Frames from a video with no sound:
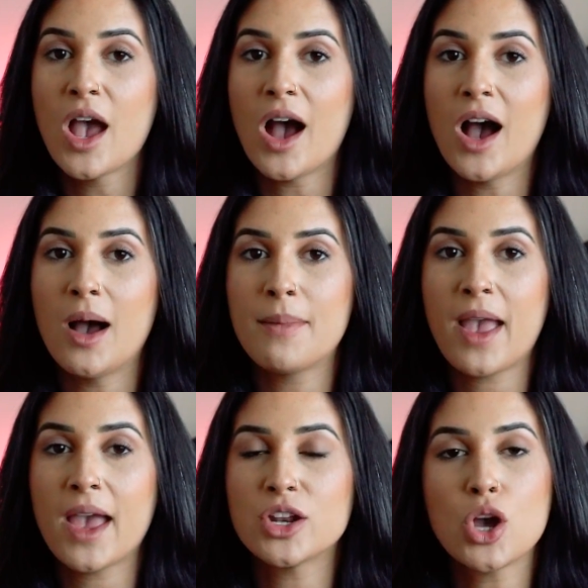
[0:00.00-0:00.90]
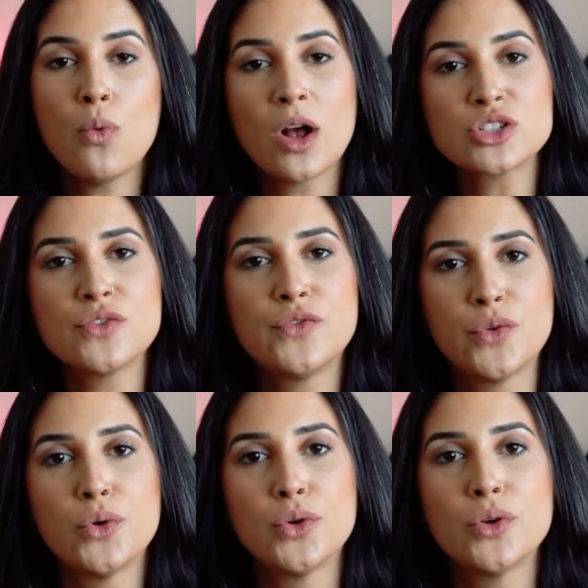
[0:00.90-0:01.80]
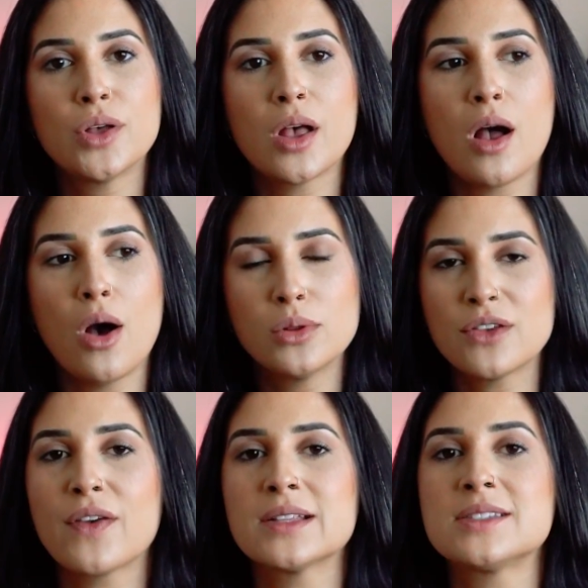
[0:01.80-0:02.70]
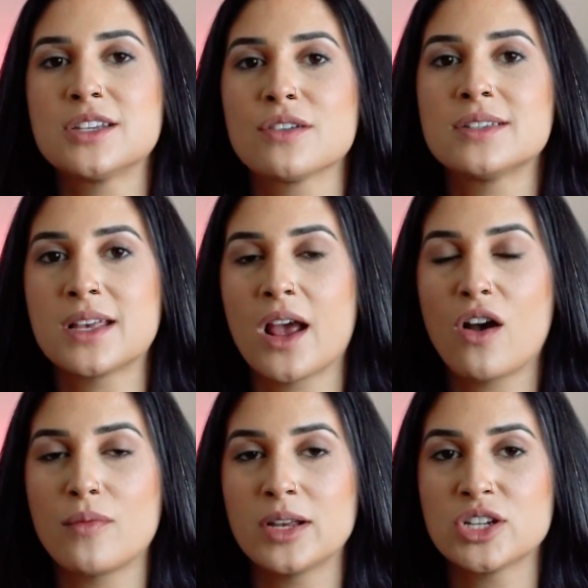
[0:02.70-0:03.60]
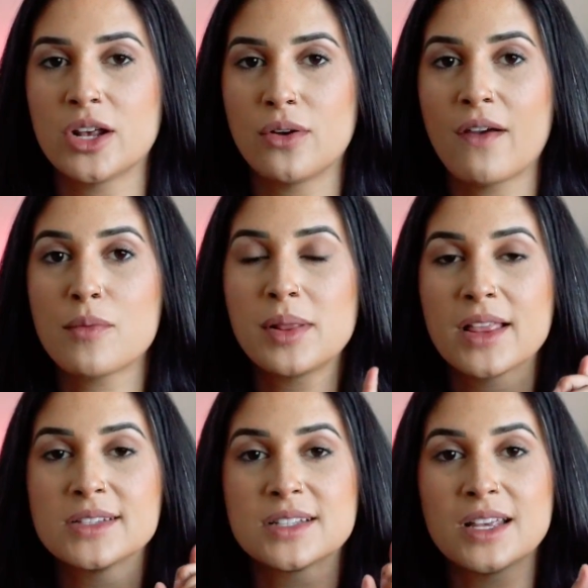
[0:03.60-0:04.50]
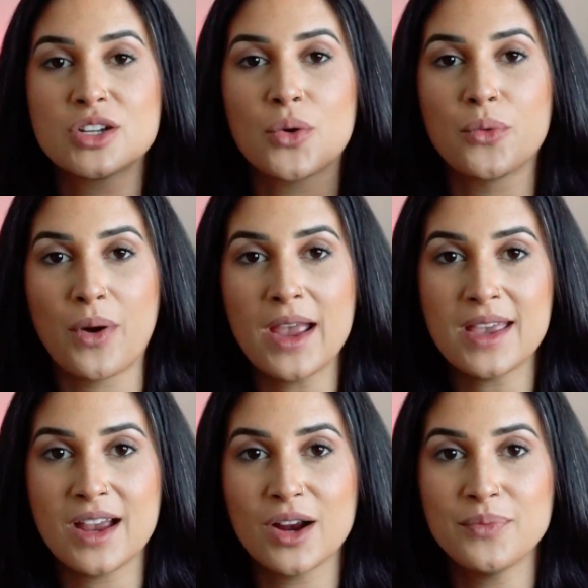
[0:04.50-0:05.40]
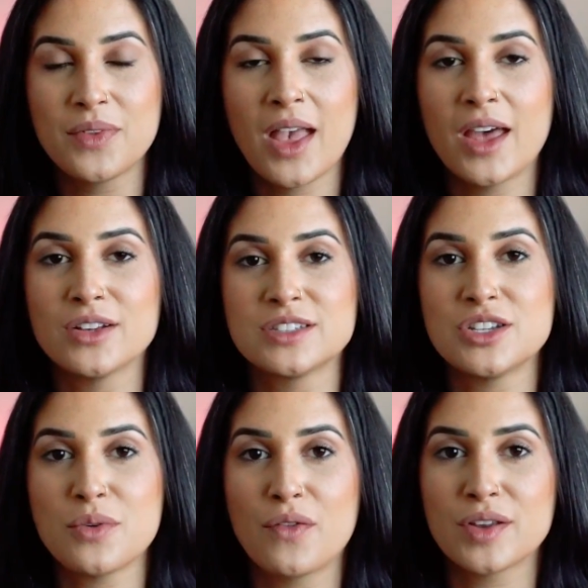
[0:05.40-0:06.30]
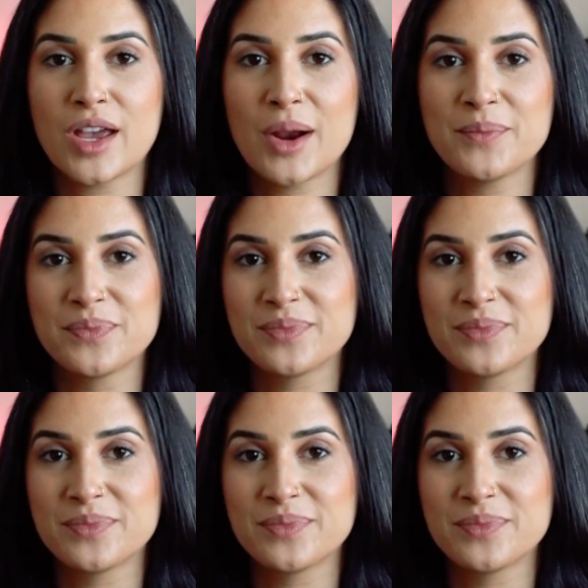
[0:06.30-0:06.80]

And go watch the full OnlyFans series that I have on my channel. I have a playlist linked right here, and I'll see you over there.